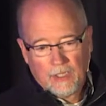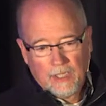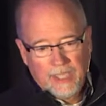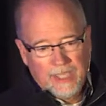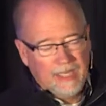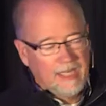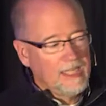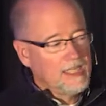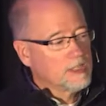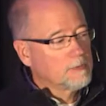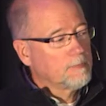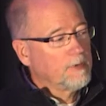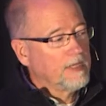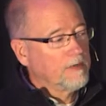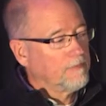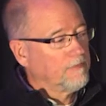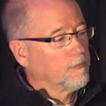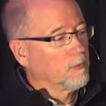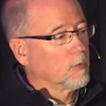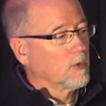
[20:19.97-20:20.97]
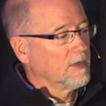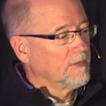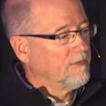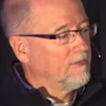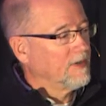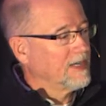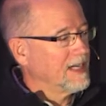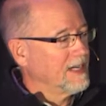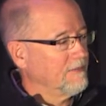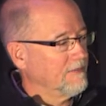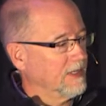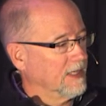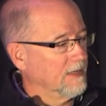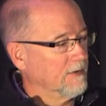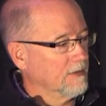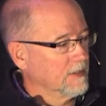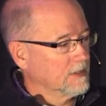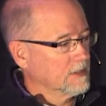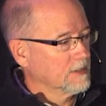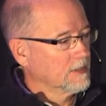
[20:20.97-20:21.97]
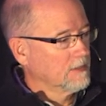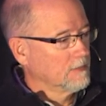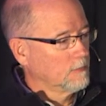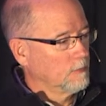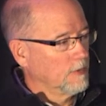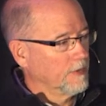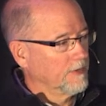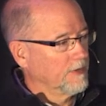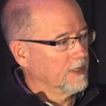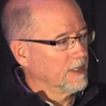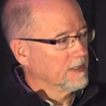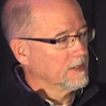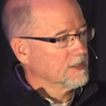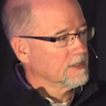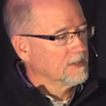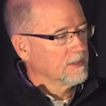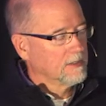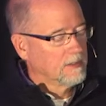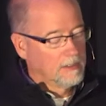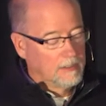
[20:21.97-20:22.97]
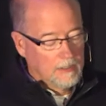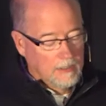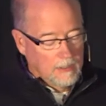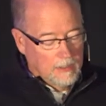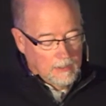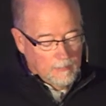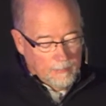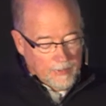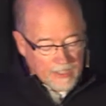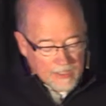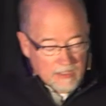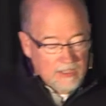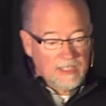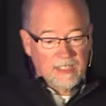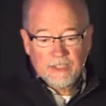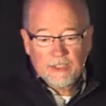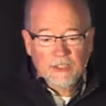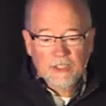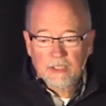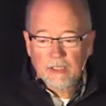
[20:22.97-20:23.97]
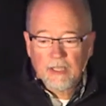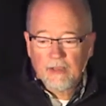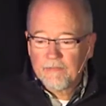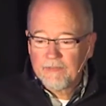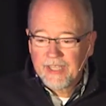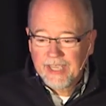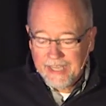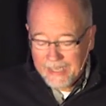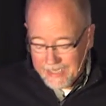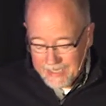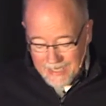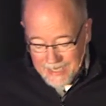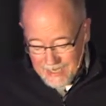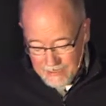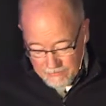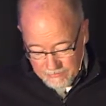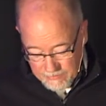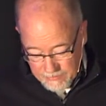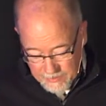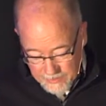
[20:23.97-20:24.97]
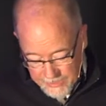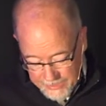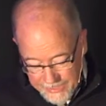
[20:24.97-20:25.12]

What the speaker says: And he spent 4 to 5 hours with us because he just loved hanging out.